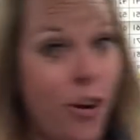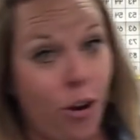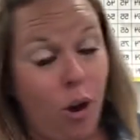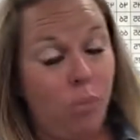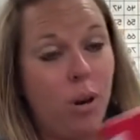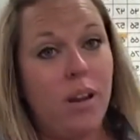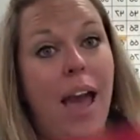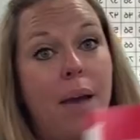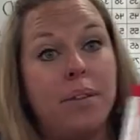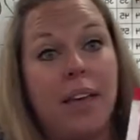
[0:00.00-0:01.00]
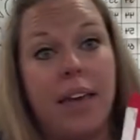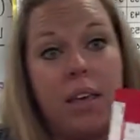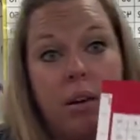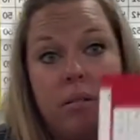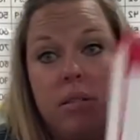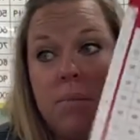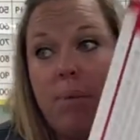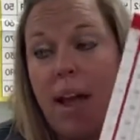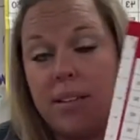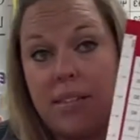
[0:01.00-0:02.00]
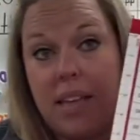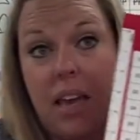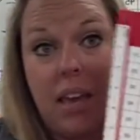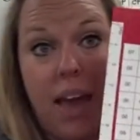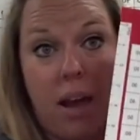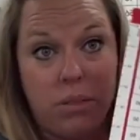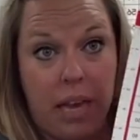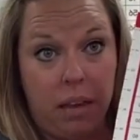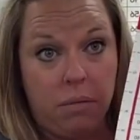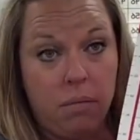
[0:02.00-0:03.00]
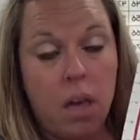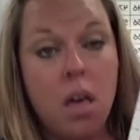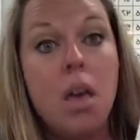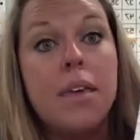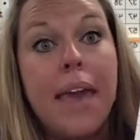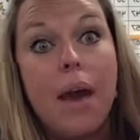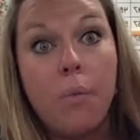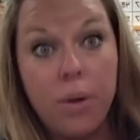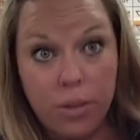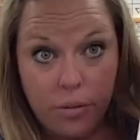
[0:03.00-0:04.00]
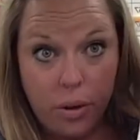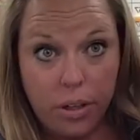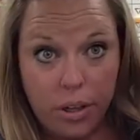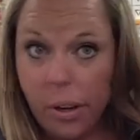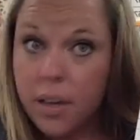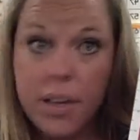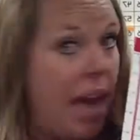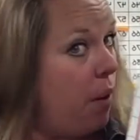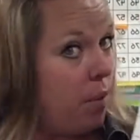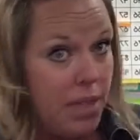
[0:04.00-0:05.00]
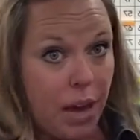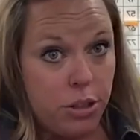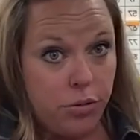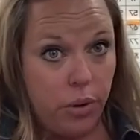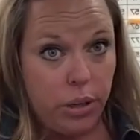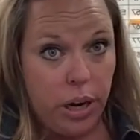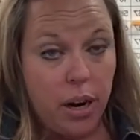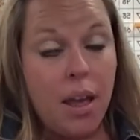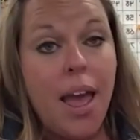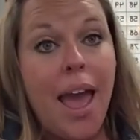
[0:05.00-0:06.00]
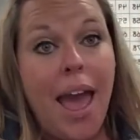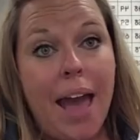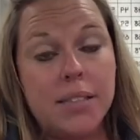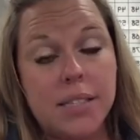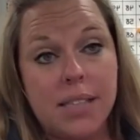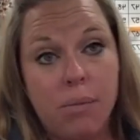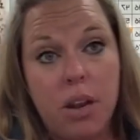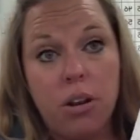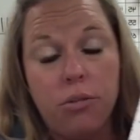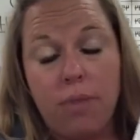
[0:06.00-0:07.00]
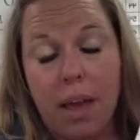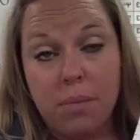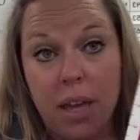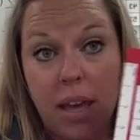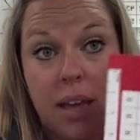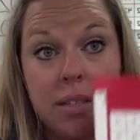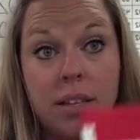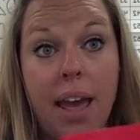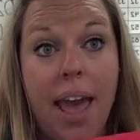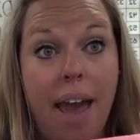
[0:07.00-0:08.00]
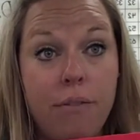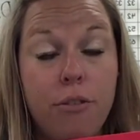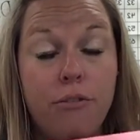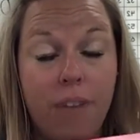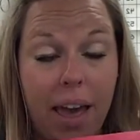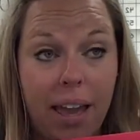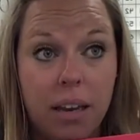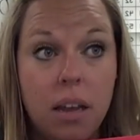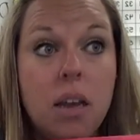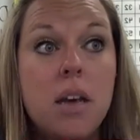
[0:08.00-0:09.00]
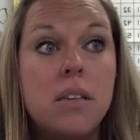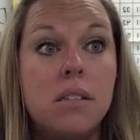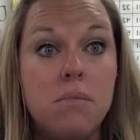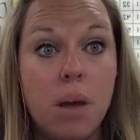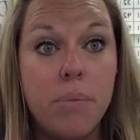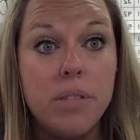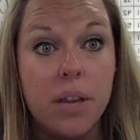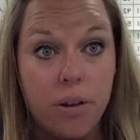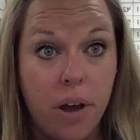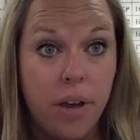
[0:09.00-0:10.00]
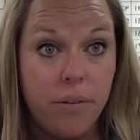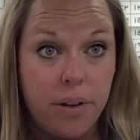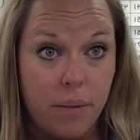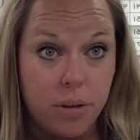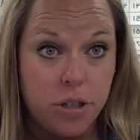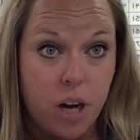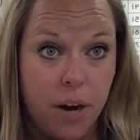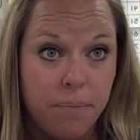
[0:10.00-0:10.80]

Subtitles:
homework, I would like you to be practicing counting. Count with your folder, count without your folder. Ask someone in your family to have you find some numbers on your 100 numbers chart.